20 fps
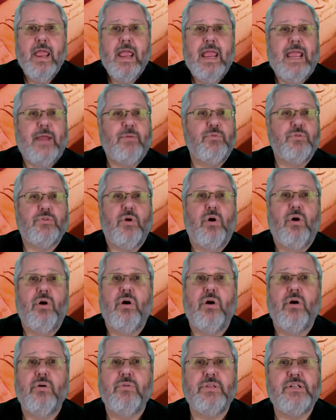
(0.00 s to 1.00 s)
And with
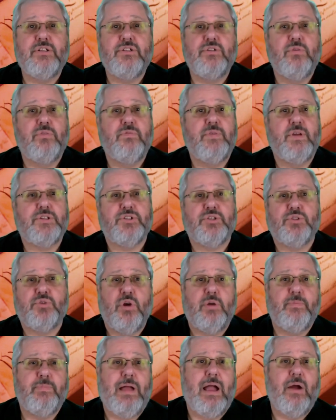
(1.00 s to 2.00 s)
all these new
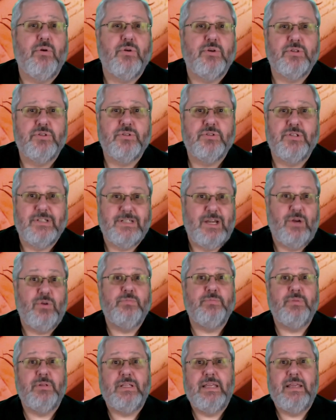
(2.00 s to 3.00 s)
investigatory powers, does
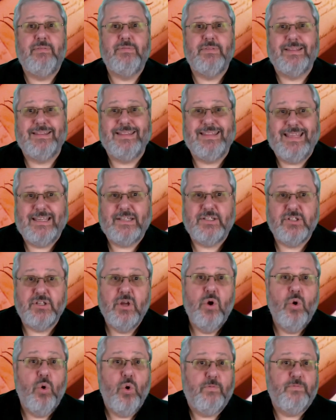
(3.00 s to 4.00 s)
anyone believe that this
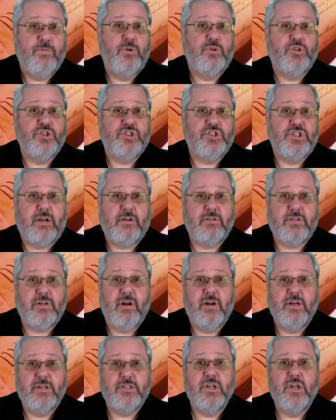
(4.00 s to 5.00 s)
or future
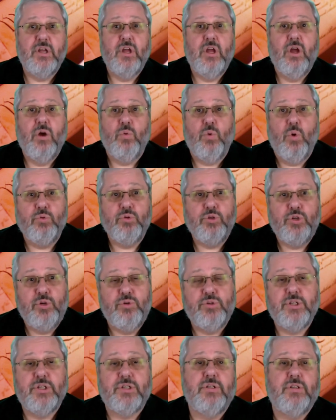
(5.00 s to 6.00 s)
secretaries won't
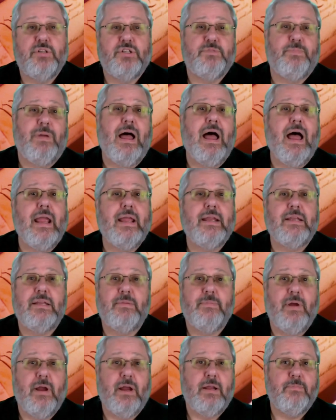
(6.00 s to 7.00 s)
use it to spy on the
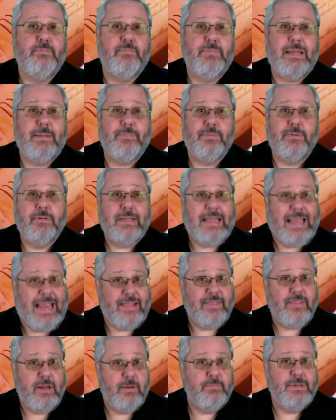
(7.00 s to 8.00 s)
American people
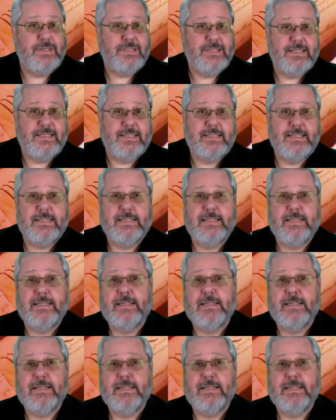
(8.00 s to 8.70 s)
and their businesses?